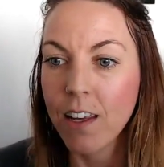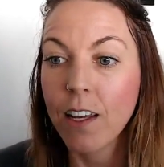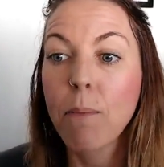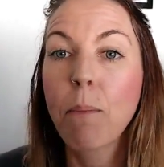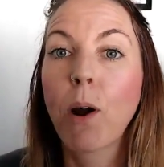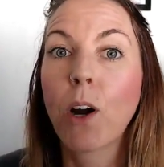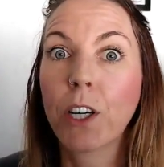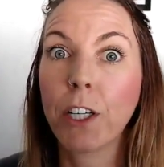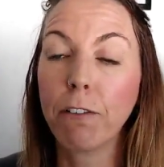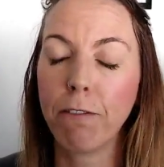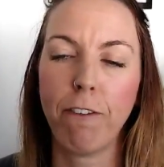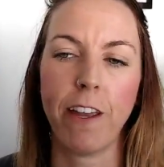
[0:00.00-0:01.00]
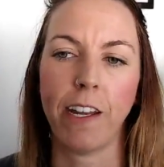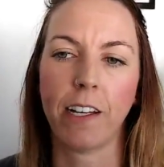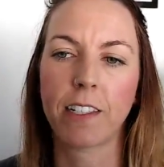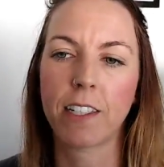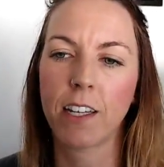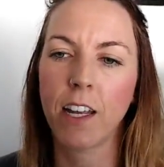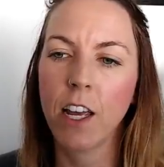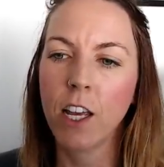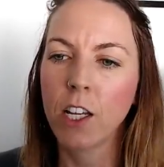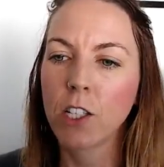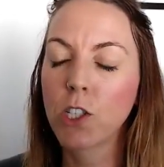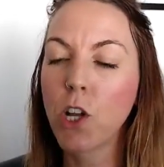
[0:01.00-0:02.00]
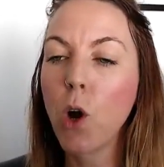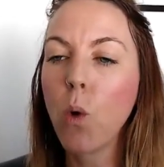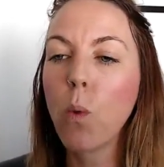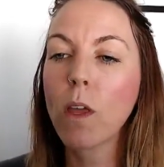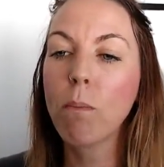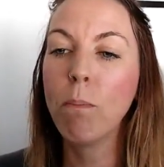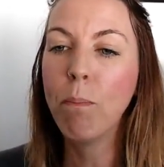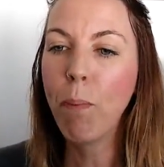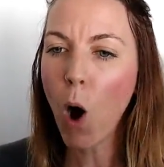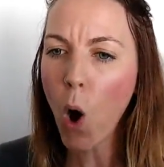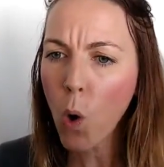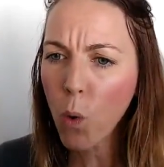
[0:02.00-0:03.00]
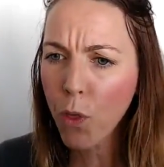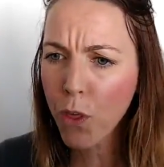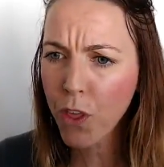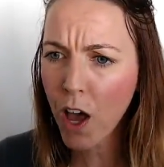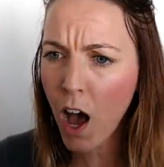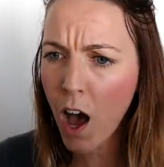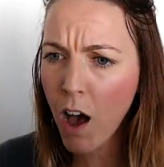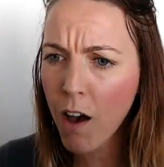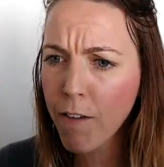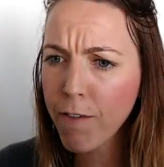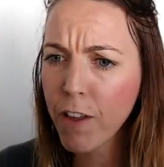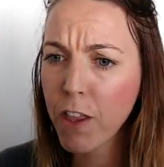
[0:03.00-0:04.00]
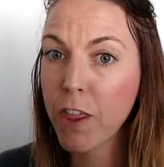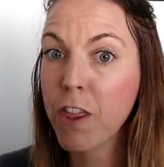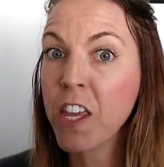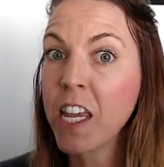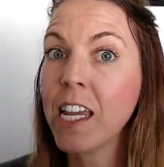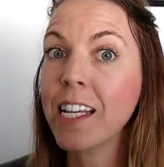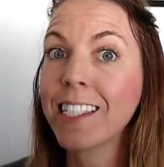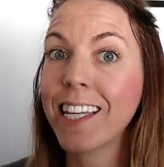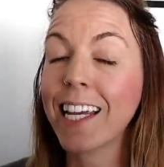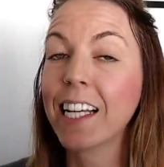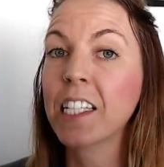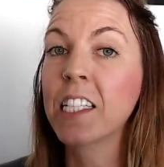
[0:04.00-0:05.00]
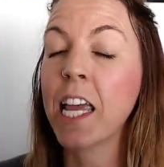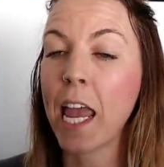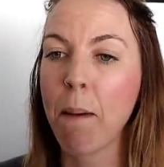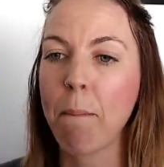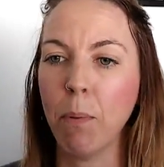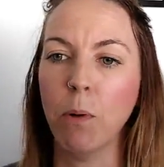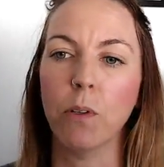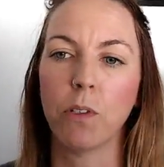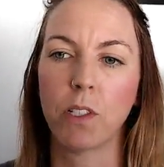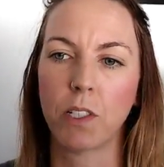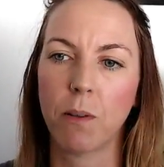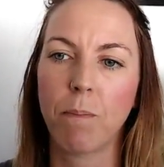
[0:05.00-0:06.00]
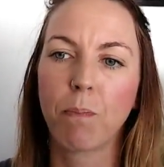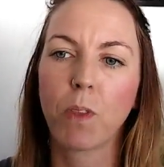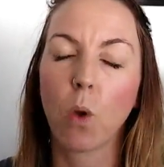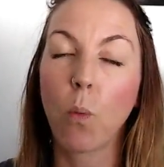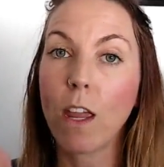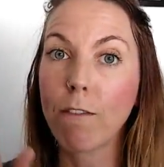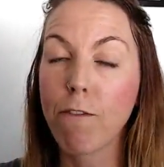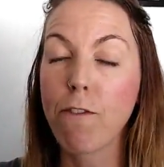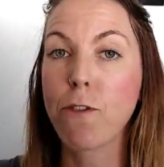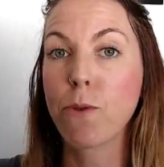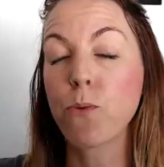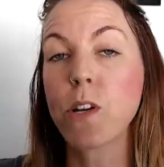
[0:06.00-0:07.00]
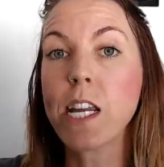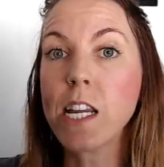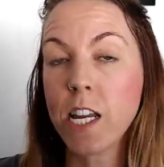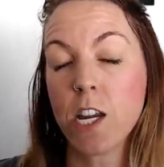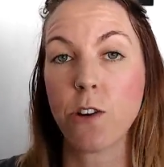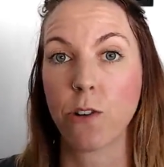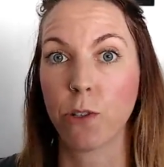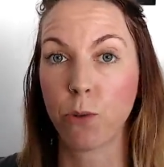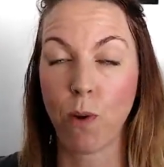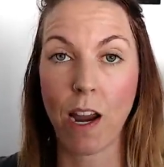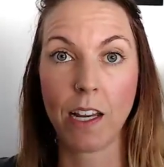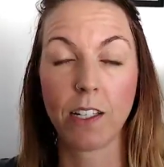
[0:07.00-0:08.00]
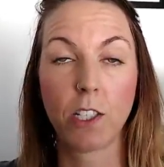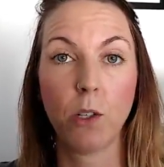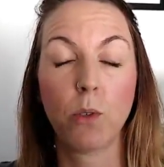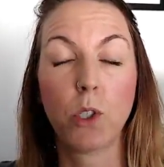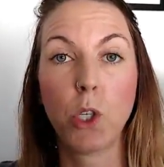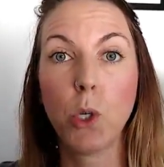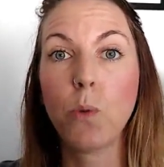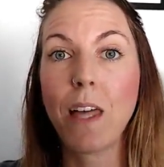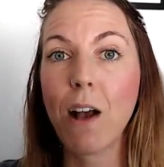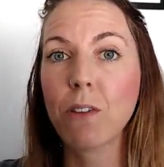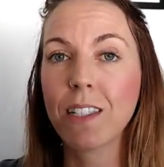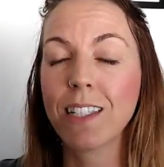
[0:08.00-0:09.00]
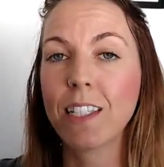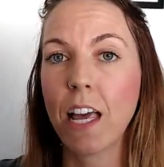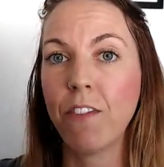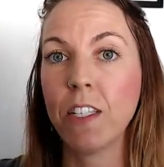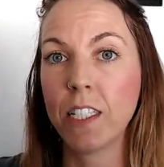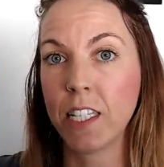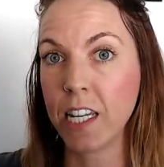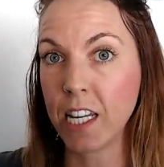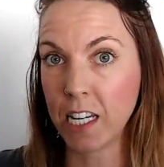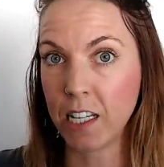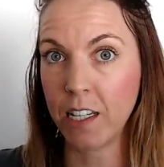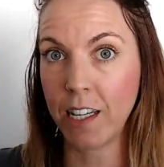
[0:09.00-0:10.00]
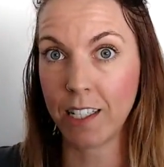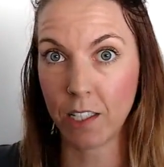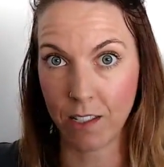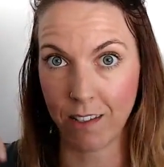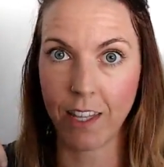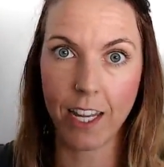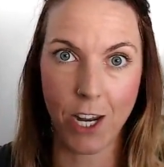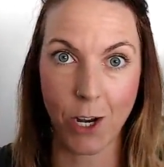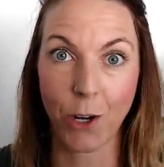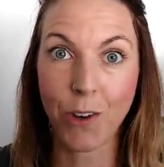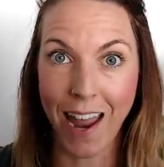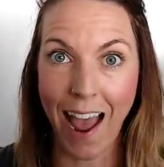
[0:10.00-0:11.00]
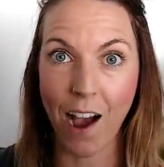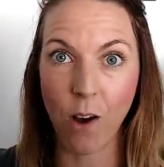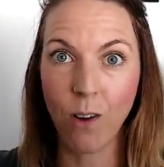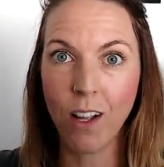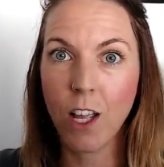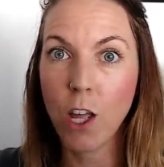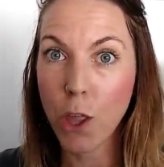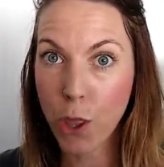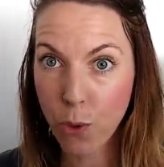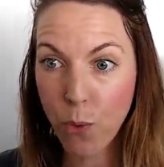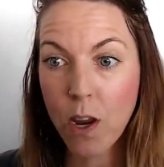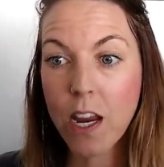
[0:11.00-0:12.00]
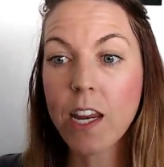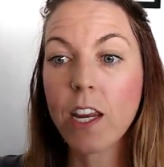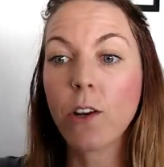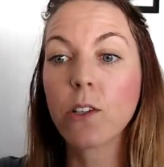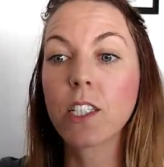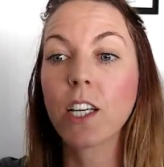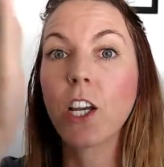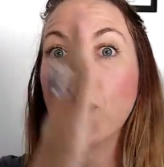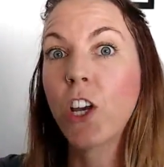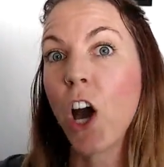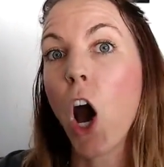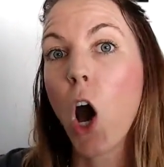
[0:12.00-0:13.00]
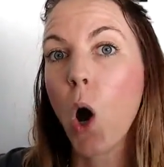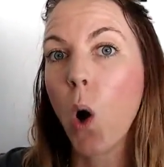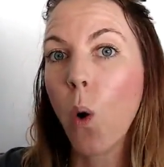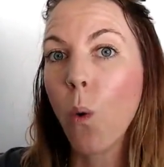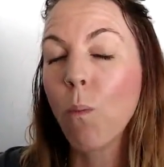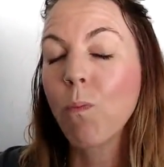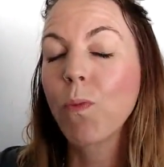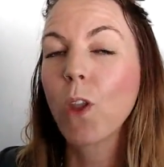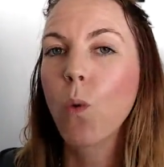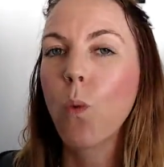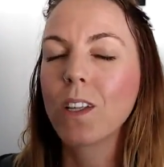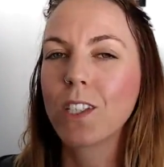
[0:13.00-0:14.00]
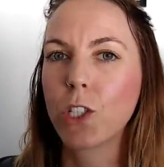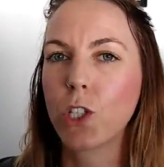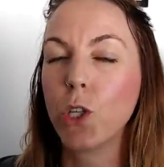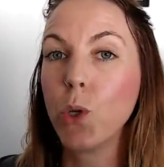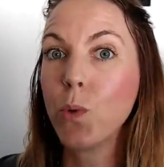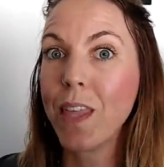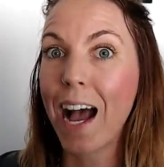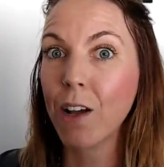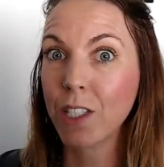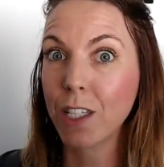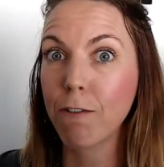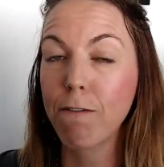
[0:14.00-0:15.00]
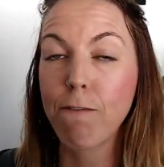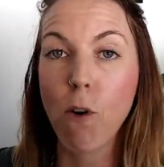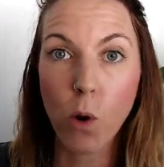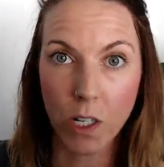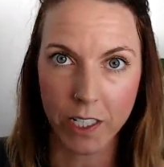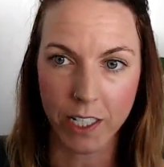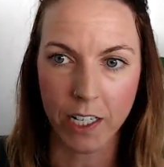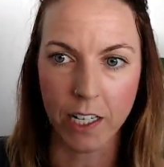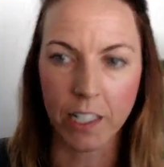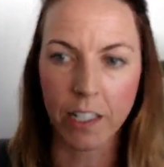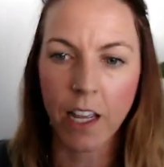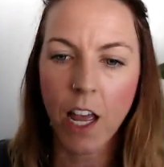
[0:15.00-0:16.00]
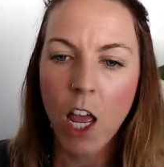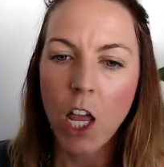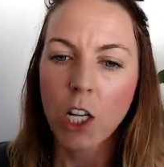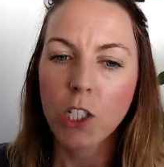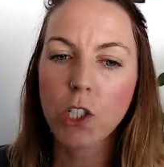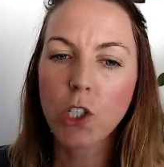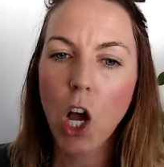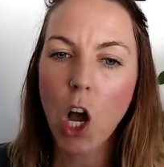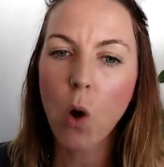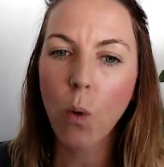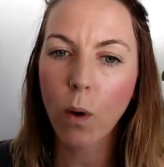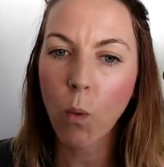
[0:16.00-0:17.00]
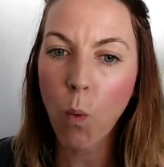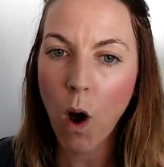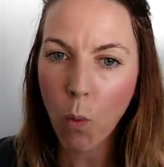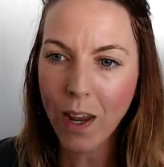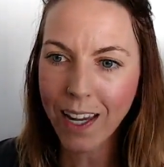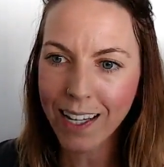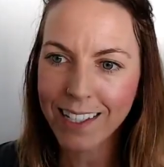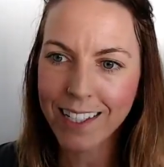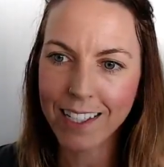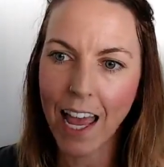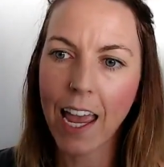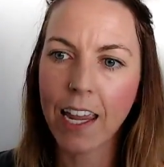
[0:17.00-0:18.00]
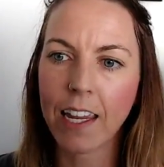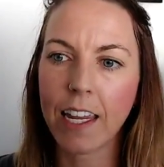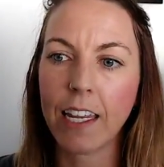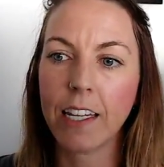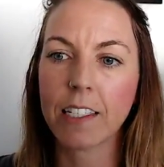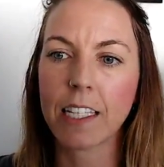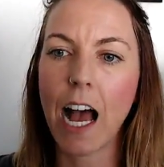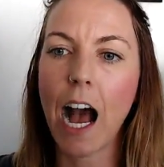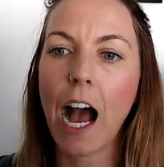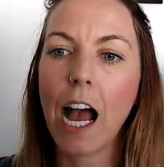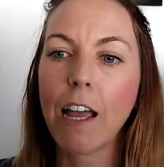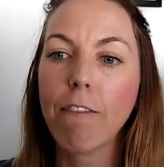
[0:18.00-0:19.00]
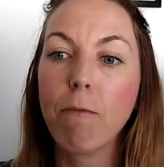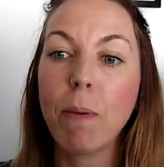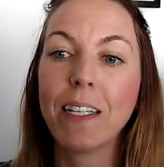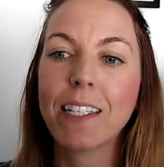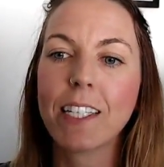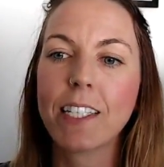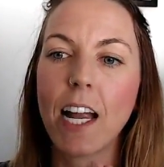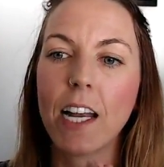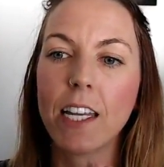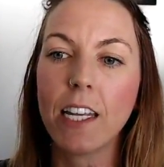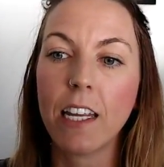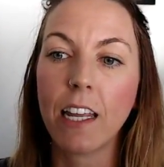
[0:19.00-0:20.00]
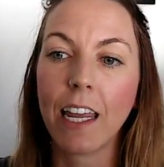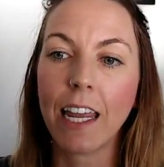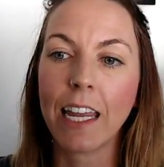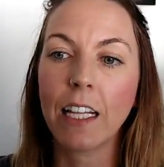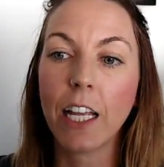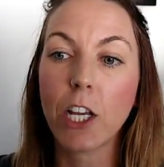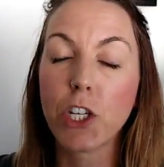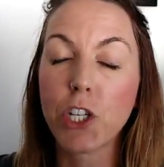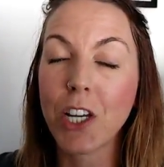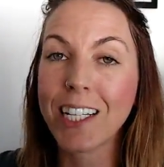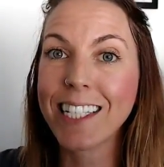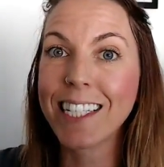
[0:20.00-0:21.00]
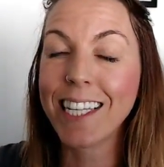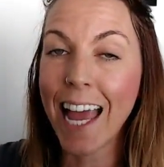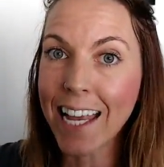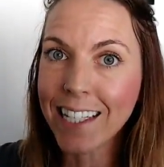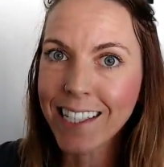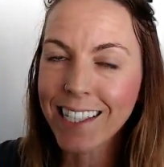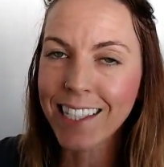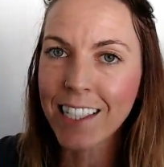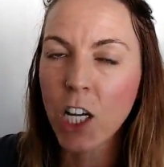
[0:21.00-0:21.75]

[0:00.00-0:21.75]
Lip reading: Perfect. So with both of these examples, we have 3 years, right? So 2017 is the year now. 3 years ago was 2014. So what we can say is I've been studying English since